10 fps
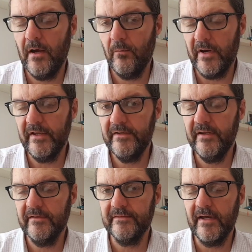What I
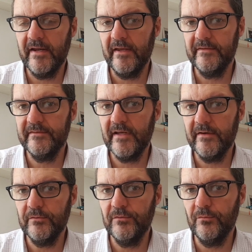did is that I
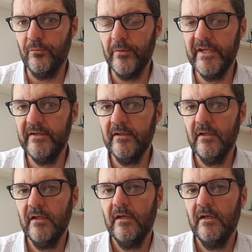started to read